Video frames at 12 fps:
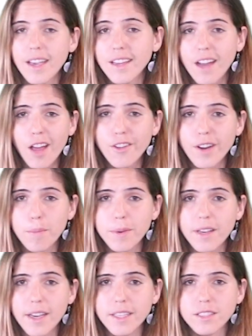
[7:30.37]
In other
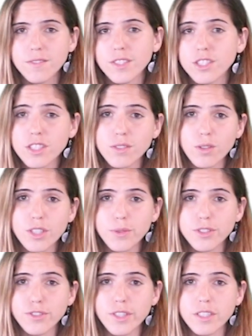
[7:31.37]
MPAs, fishing is only
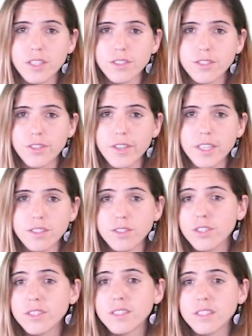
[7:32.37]
restricted during
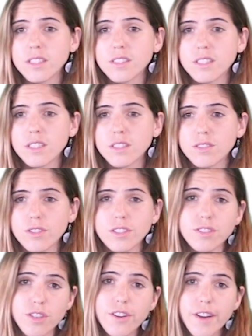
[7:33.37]
certain seasons or in
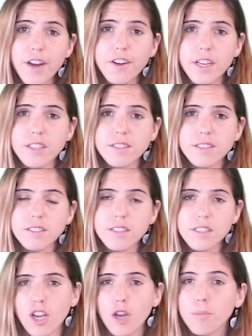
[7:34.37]
certain areas.
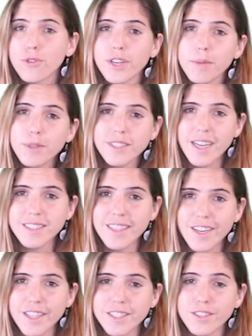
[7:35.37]
Marine protected
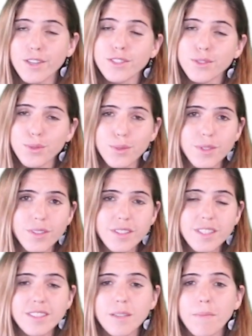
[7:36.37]
areas are a tool
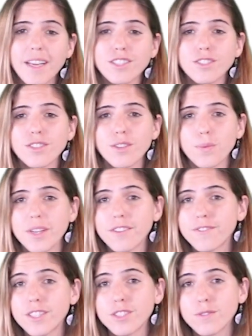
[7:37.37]
to make sure that we
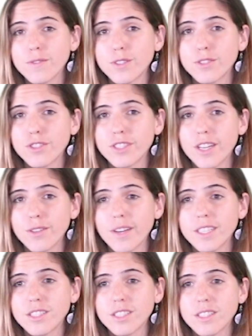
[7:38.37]
have fish for future
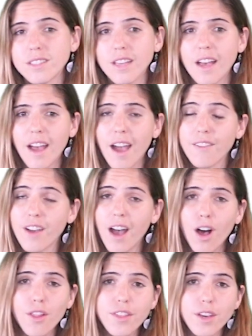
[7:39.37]
generations, have
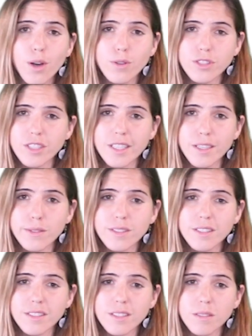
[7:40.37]
healthy ocean
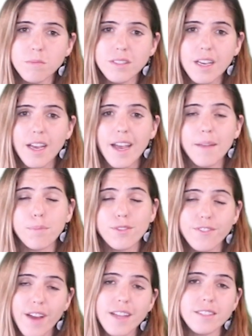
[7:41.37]
ecosystems, and
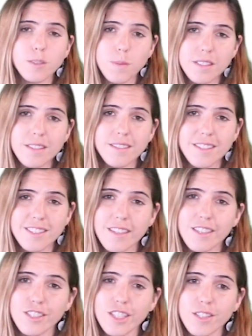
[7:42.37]
prevent species
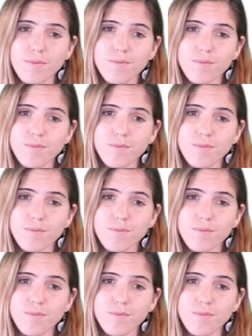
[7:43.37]
extinction.